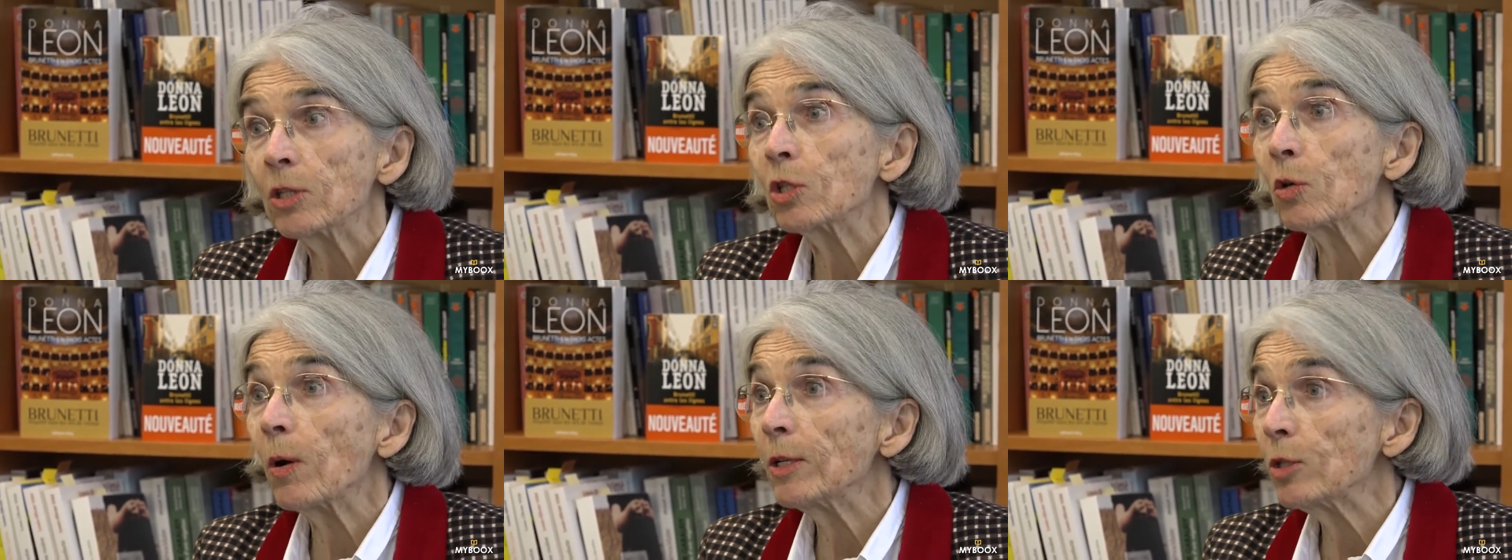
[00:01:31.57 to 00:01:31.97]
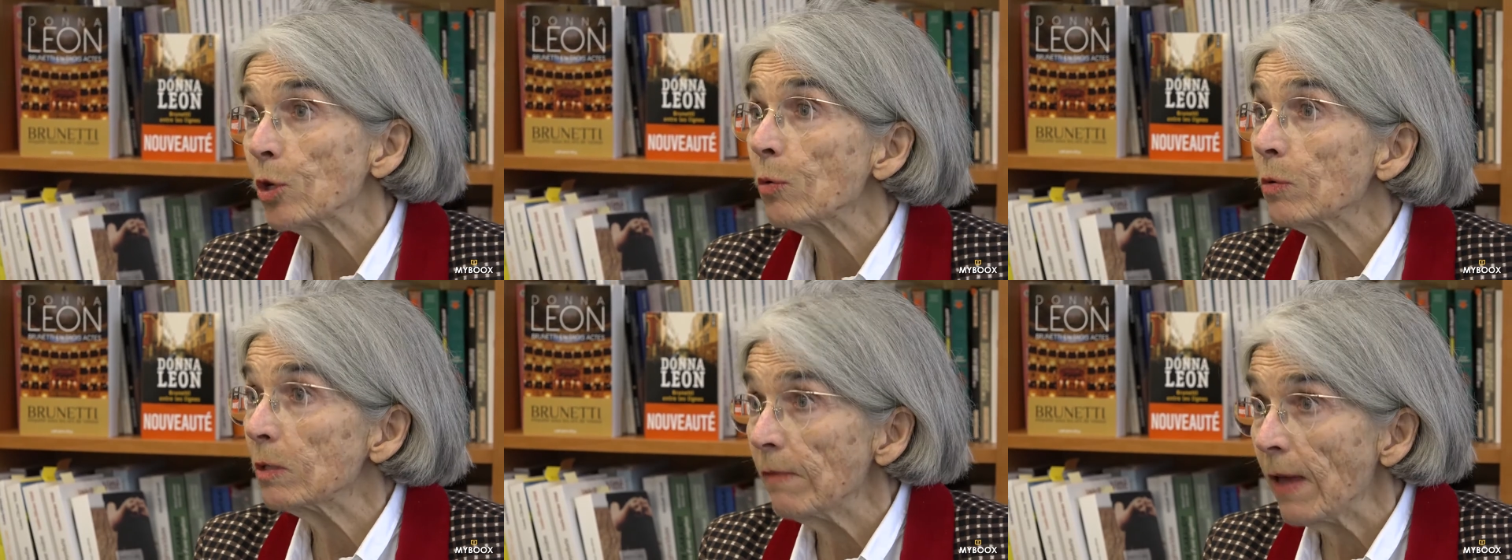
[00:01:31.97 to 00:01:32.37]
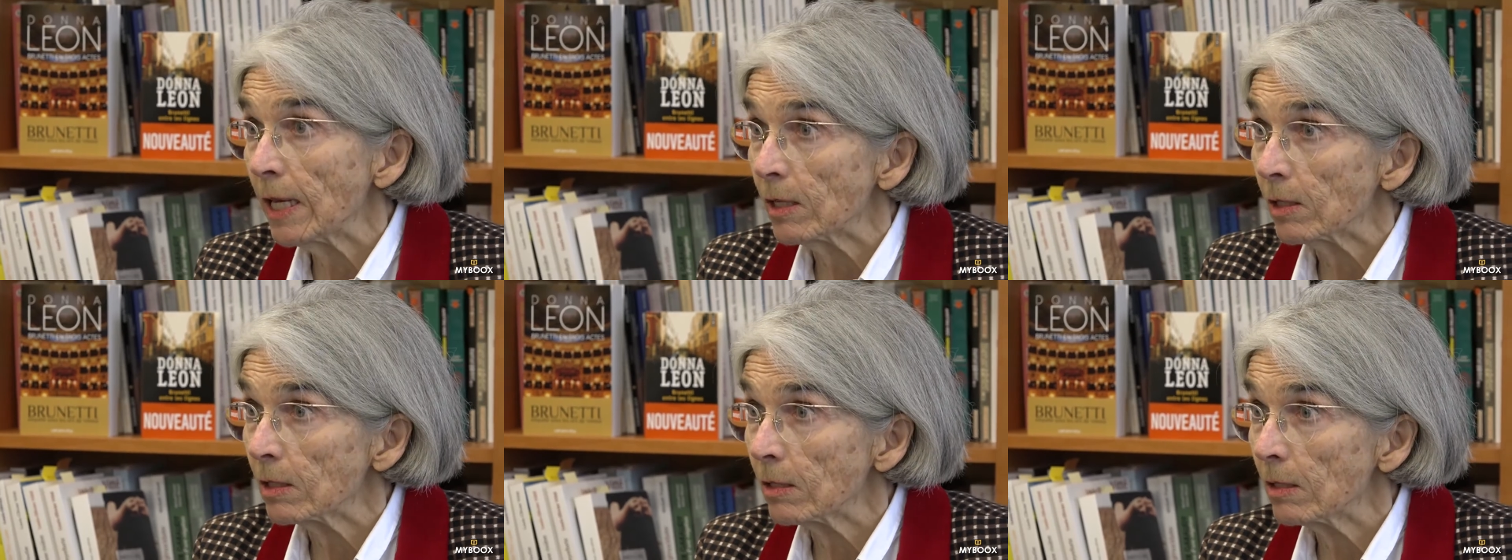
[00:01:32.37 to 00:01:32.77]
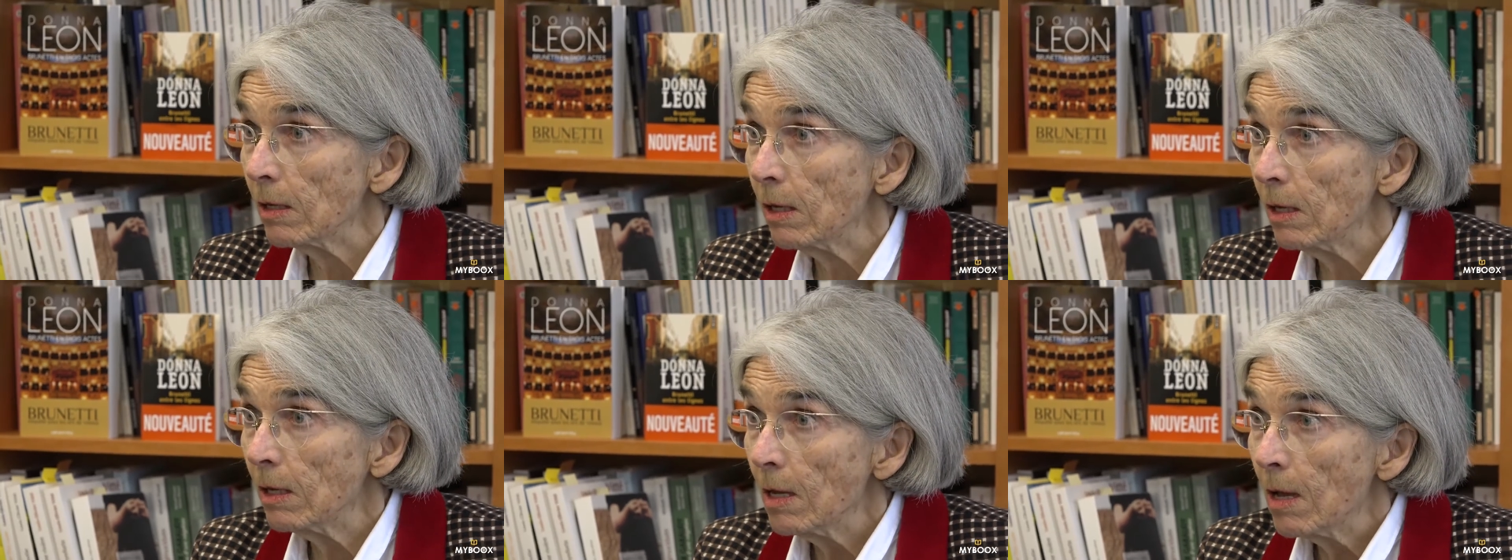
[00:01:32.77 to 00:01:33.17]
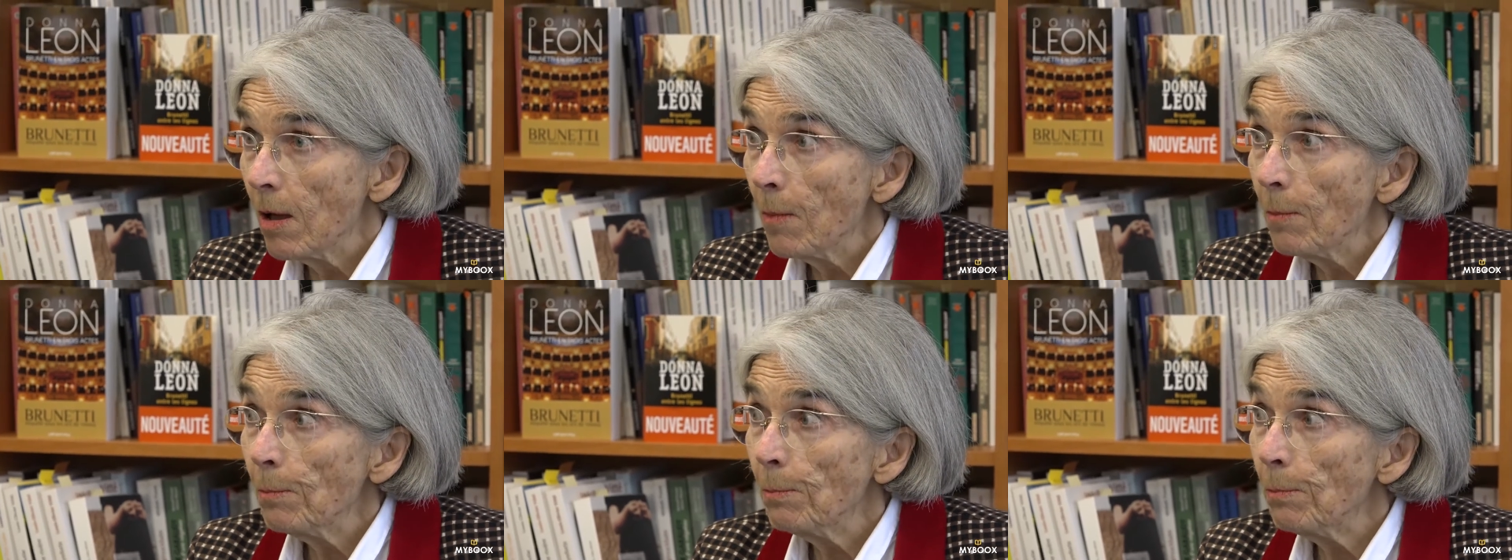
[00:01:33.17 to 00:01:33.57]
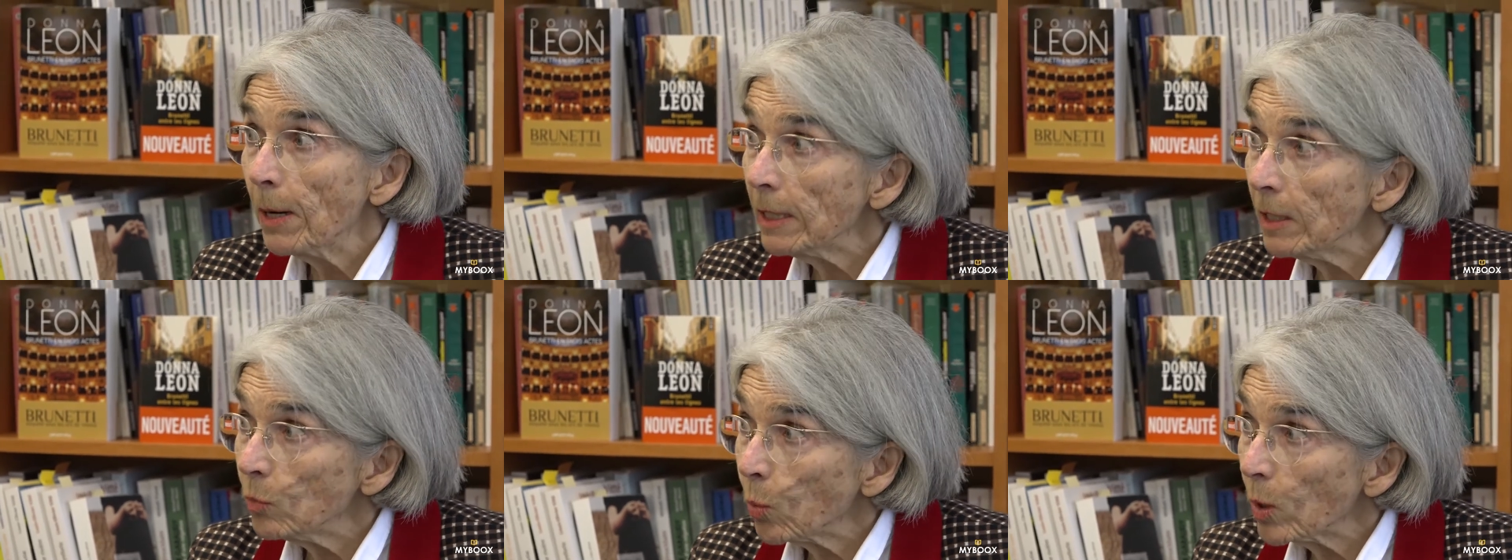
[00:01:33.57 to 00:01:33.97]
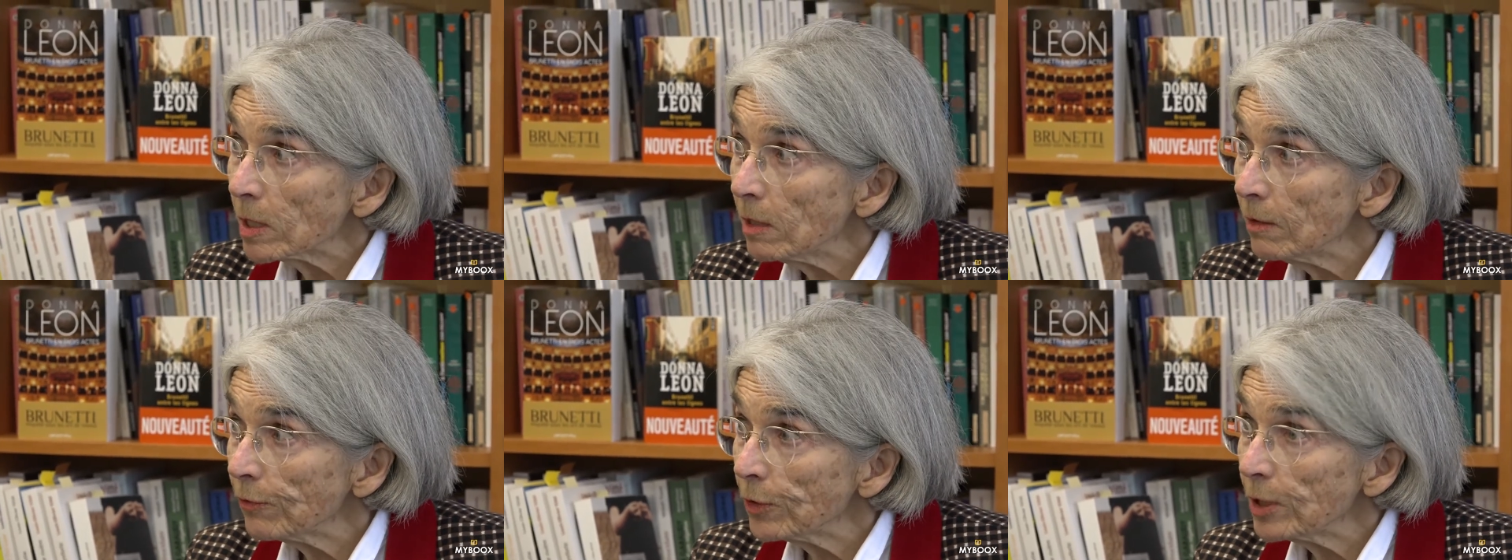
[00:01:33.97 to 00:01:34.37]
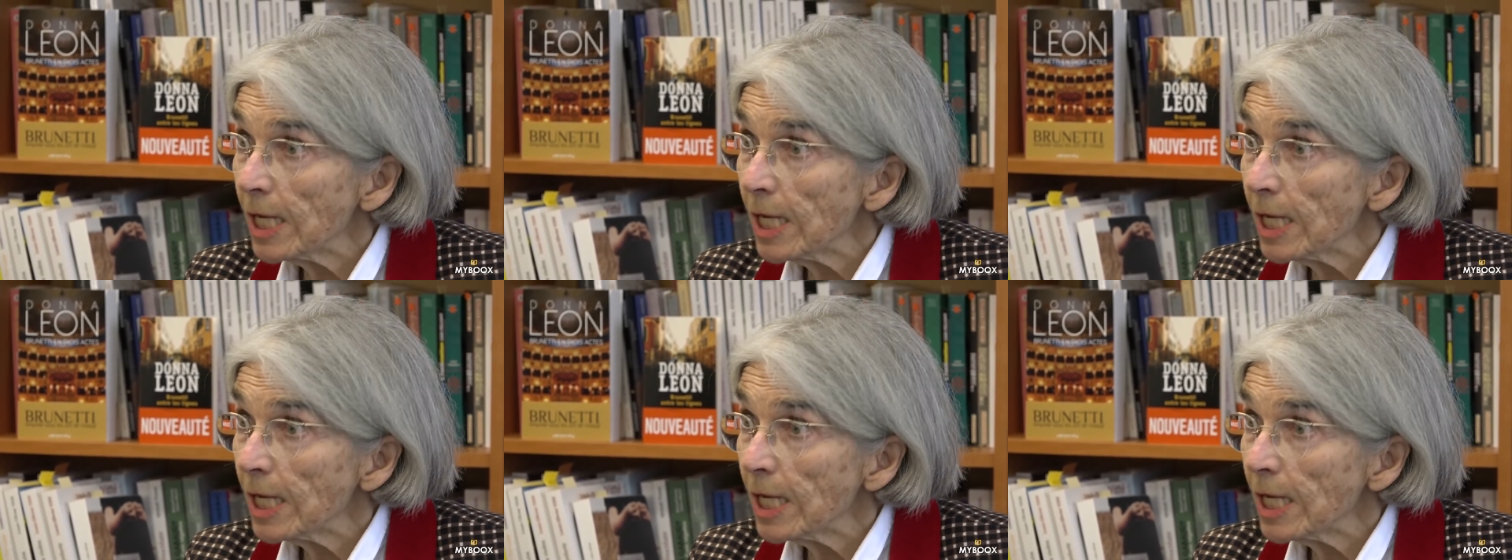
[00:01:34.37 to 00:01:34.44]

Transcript: And so I chose Venice. But it wasn't for